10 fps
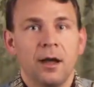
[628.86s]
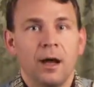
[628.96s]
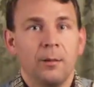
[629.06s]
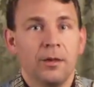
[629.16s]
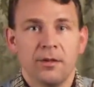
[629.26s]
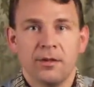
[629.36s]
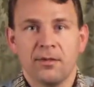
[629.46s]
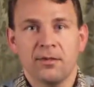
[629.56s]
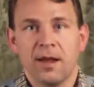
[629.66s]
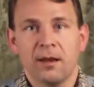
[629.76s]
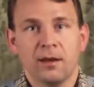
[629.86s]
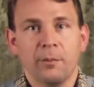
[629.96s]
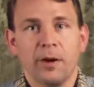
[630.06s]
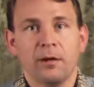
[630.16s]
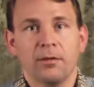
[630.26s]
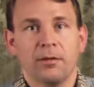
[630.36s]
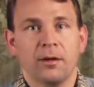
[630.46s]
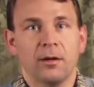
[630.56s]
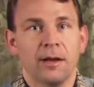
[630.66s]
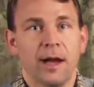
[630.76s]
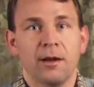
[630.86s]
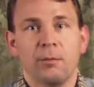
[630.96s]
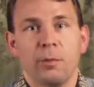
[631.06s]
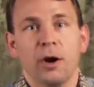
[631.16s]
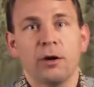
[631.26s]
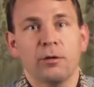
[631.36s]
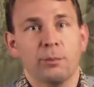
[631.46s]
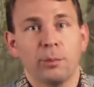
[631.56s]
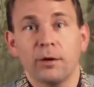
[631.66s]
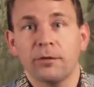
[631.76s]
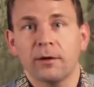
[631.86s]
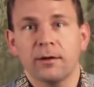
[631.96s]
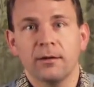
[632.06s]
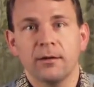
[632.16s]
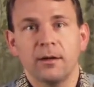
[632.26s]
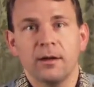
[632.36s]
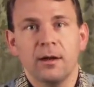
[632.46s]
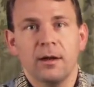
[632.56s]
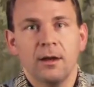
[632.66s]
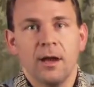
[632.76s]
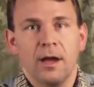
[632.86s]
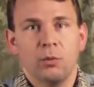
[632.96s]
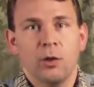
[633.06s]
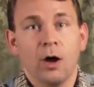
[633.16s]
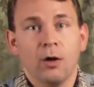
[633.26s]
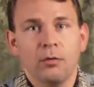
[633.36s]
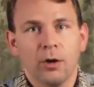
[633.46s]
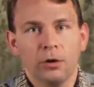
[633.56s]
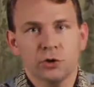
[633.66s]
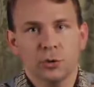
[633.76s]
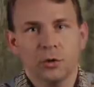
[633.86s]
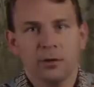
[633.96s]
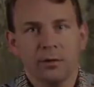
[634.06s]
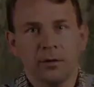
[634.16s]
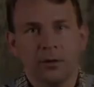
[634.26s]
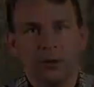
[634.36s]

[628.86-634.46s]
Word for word: Uh, but this is not a comparison. God's bar is perfect, and we all fall short.